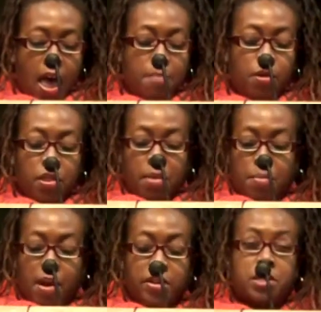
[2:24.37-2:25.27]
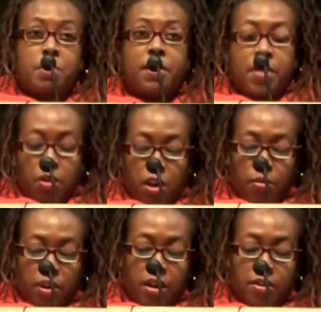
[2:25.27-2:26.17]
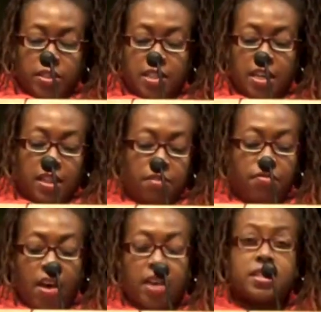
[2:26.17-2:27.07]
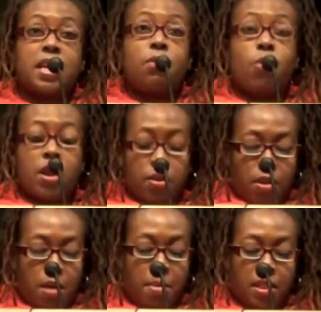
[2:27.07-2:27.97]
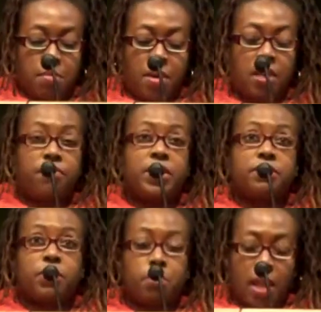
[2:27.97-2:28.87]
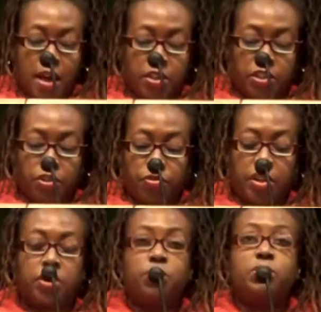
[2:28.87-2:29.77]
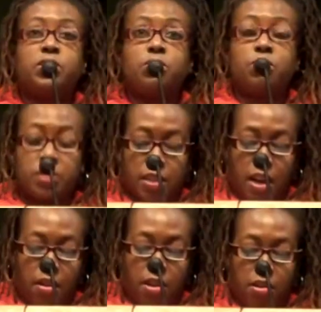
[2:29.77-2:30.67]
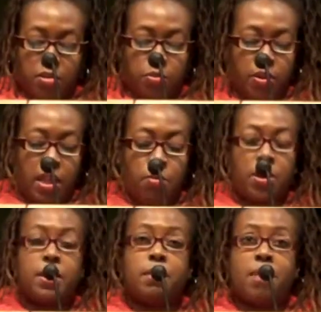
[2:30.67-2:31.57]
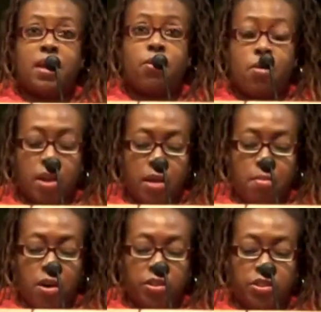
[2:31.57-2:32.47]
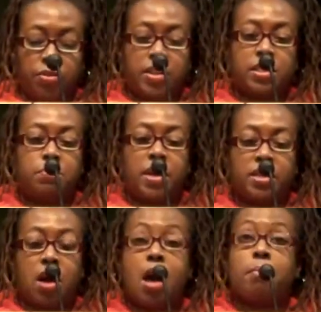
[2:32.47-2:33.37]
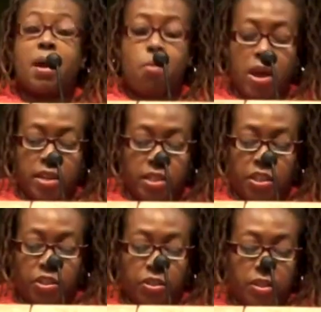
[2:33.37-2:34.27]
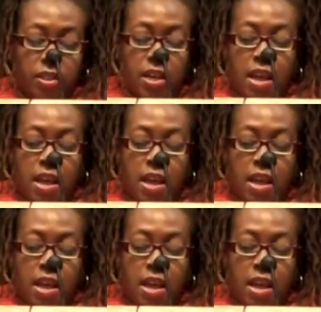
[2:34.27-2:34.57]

And both of my parents spent their careers seeing the effects and wondering about the benefits for black children in new school scenarios where they were in the minority among students being taught by white teachers,